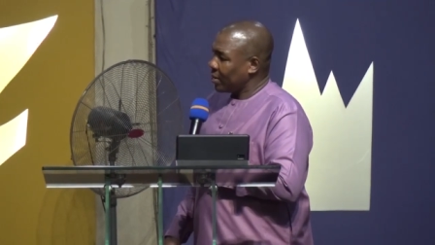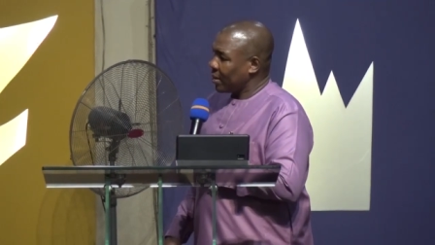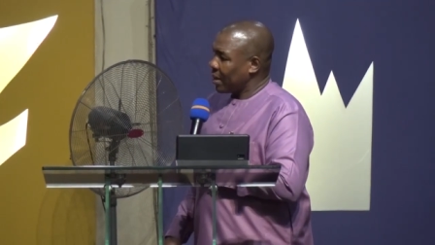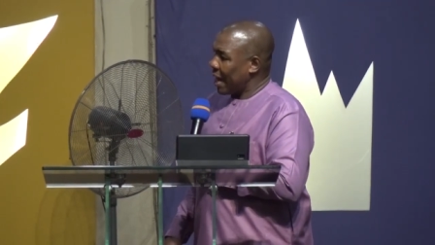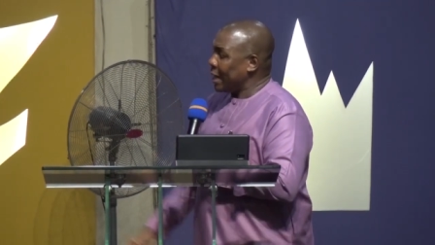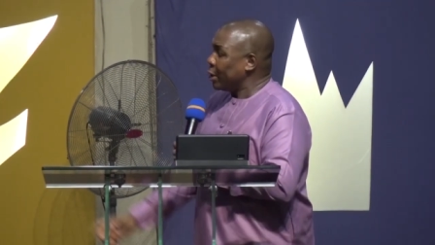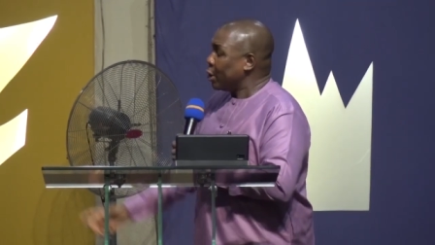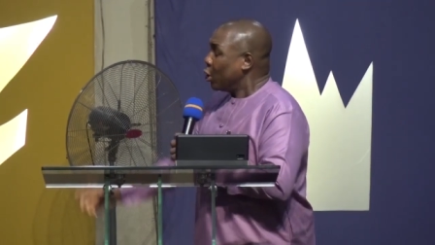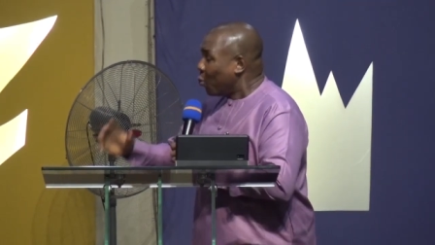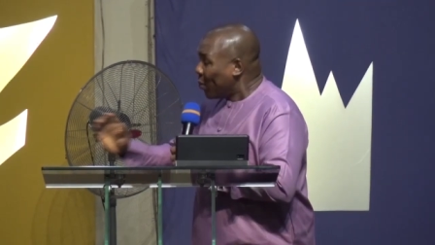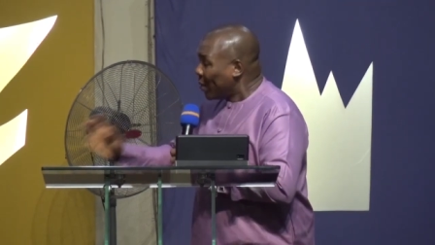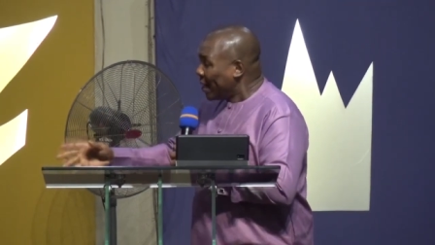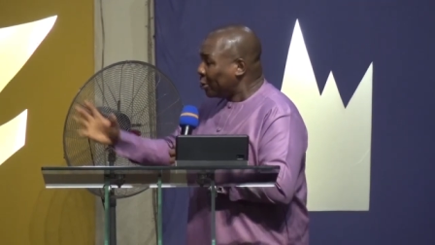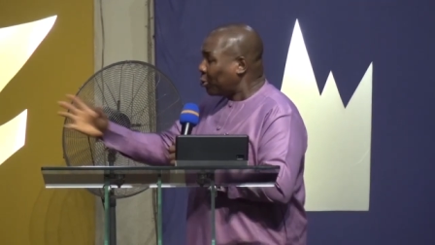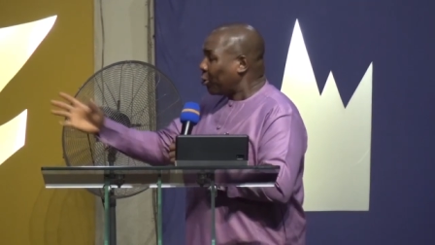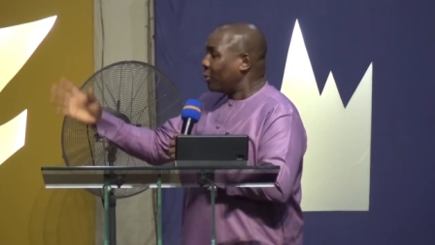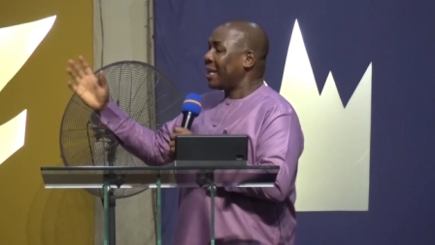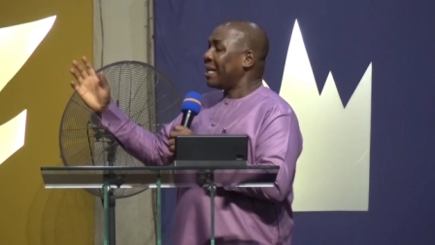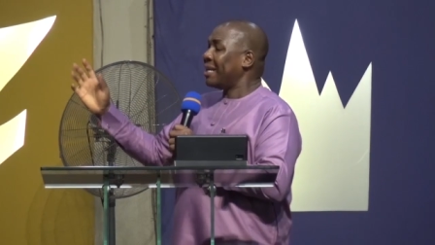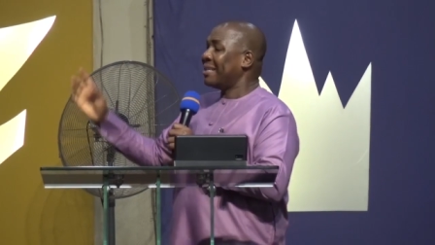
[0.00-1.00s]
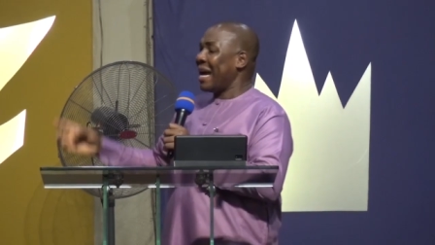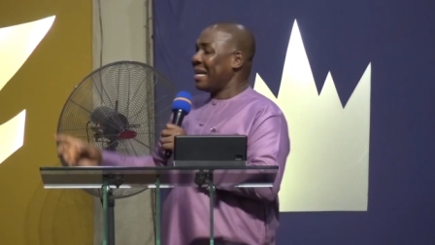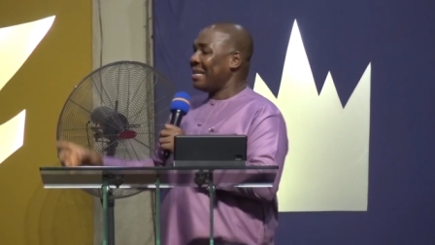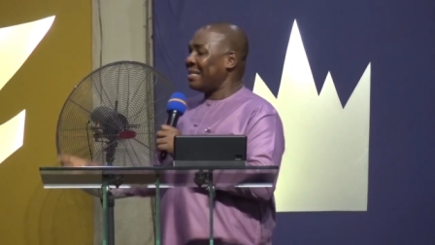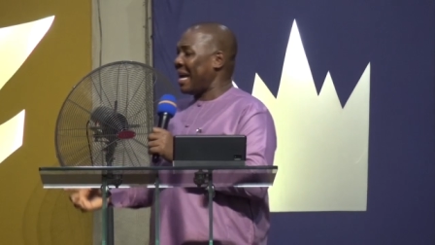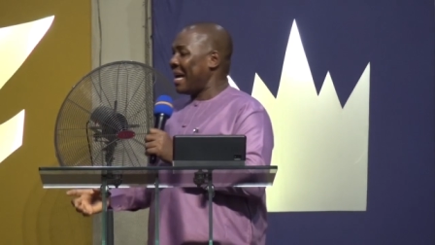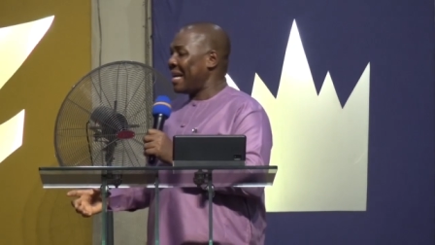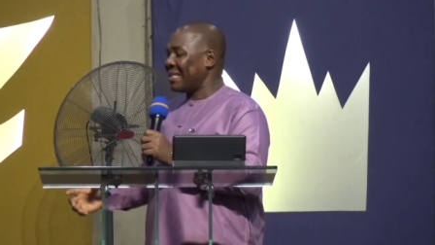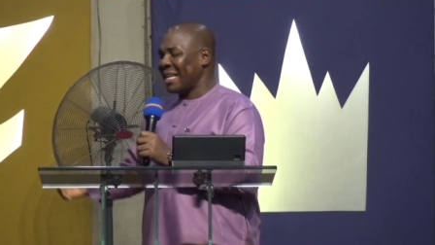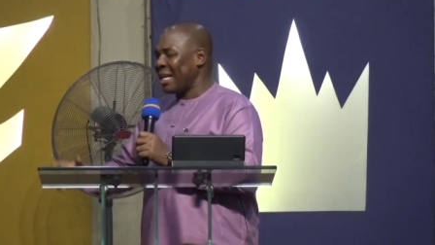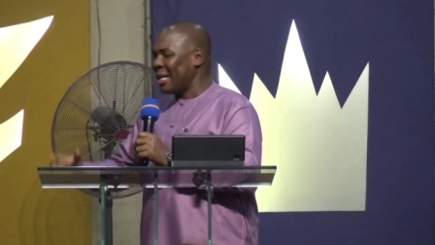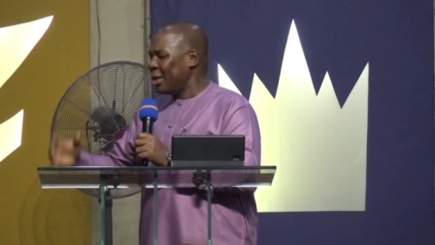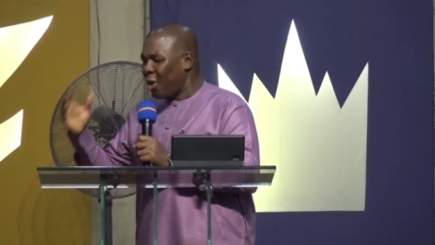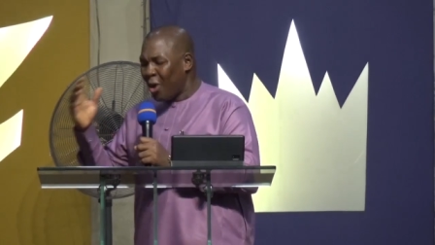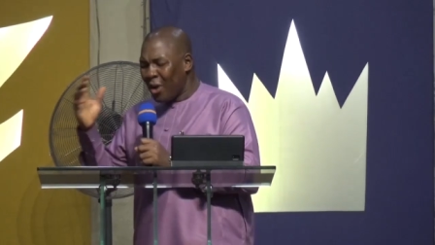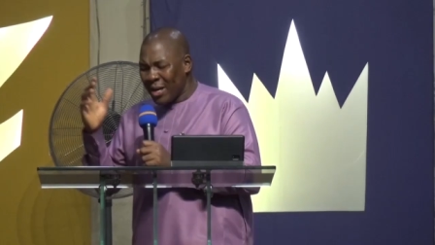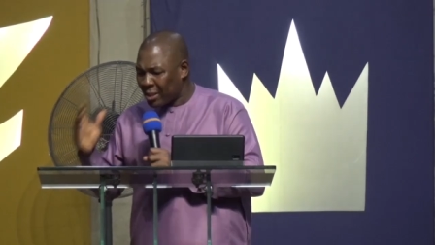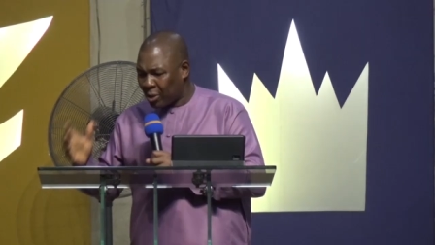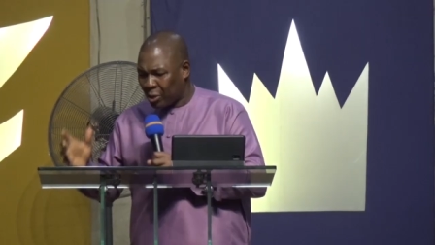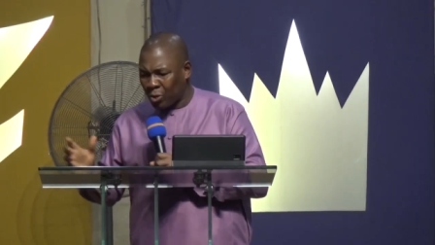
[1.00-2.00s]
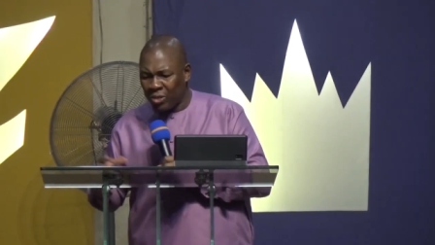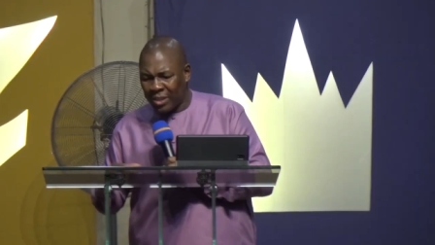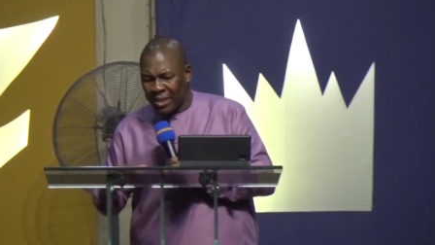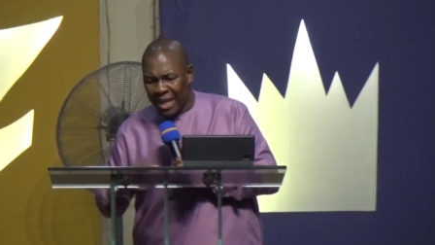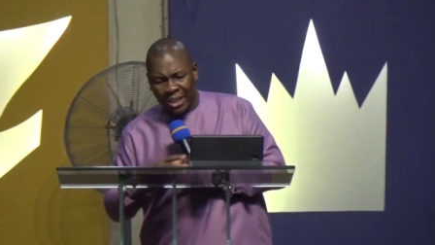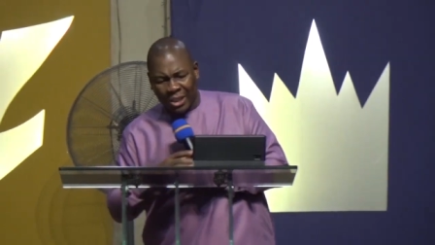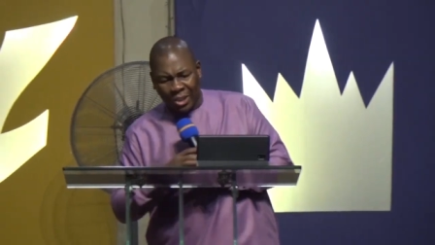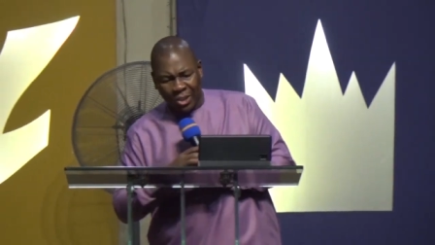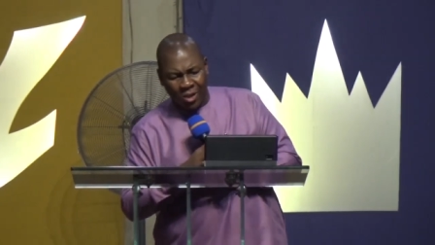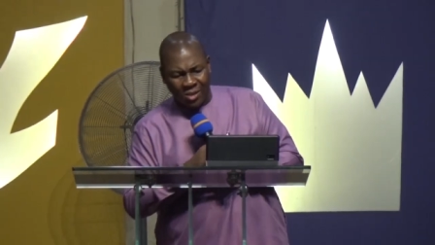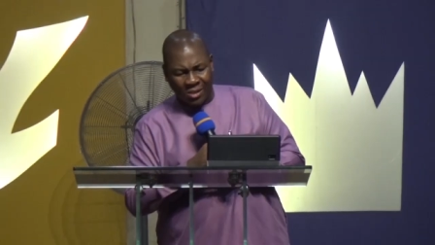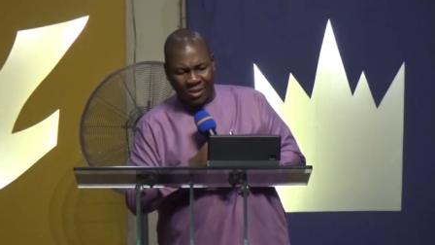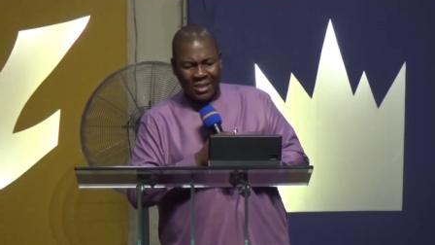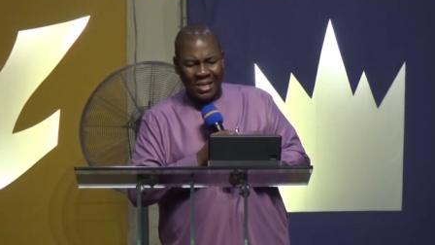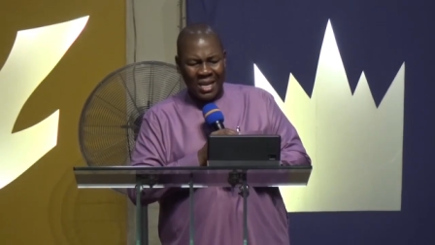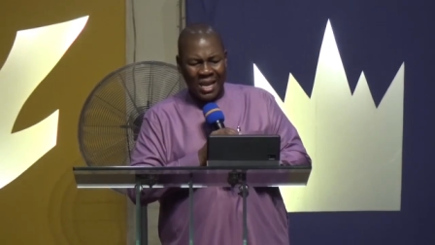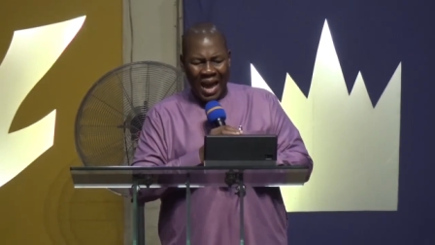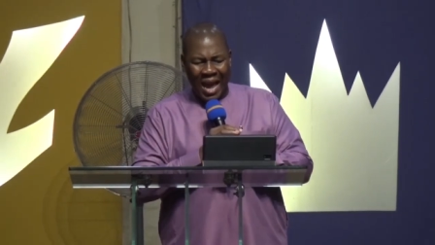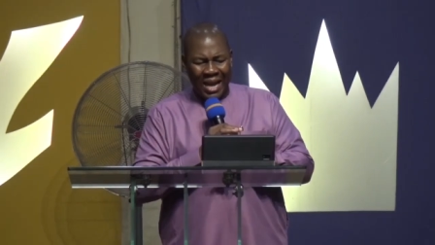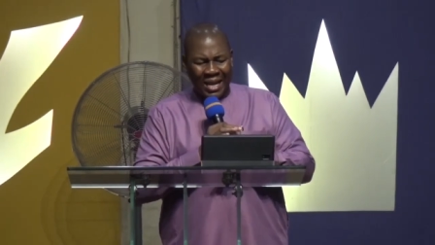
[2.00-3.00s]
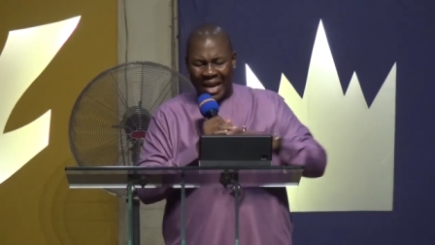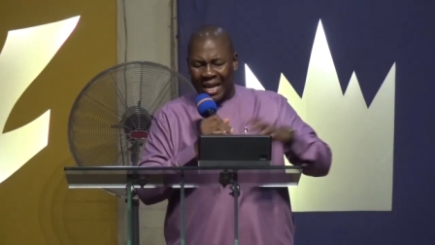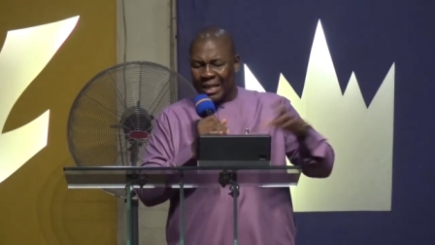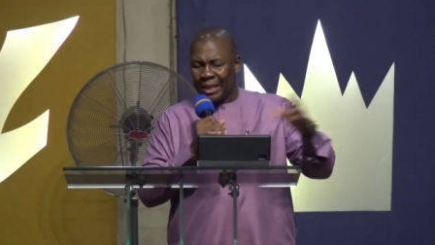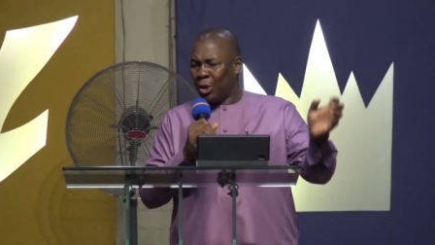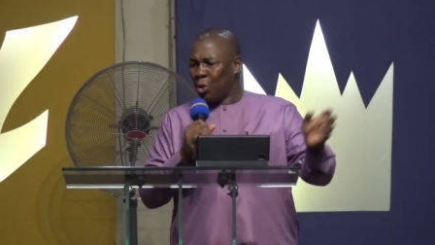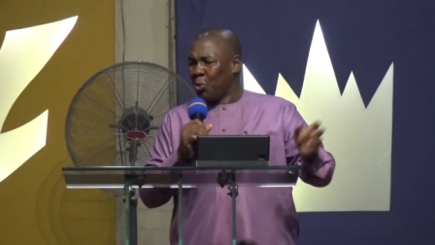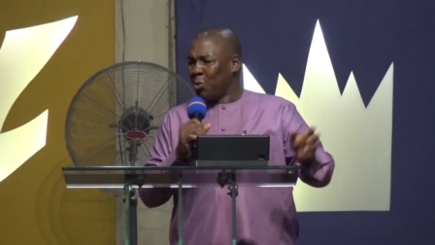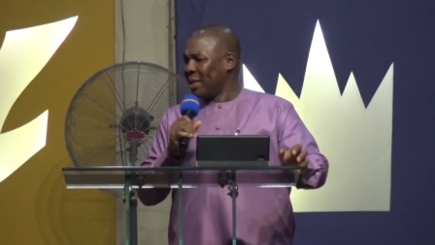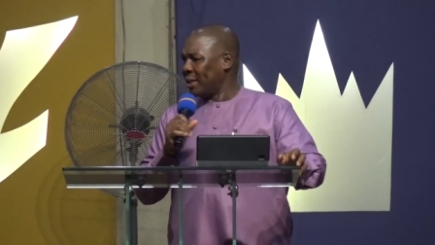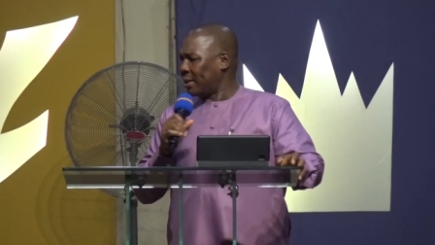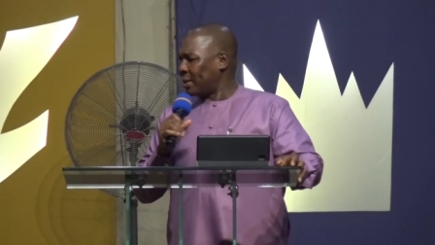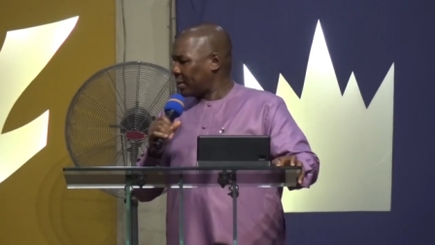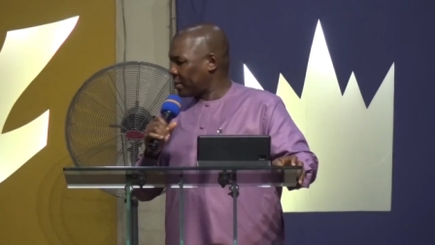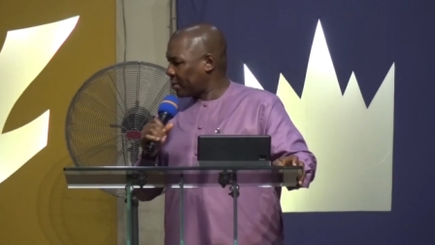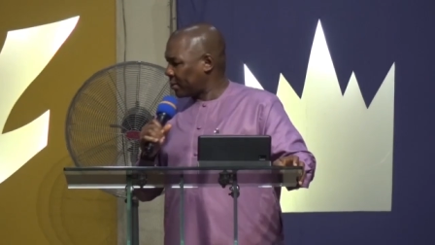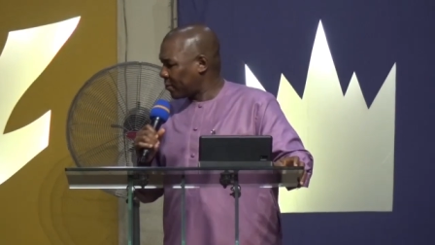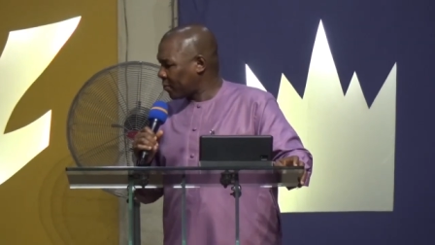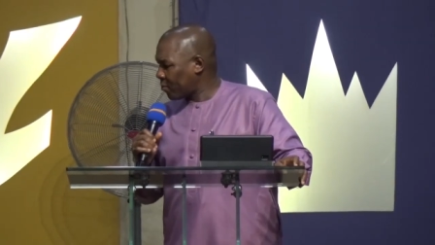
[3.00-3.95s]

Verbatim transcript: Are you willing to take that and say, No, it's too dangerous. I can't do it.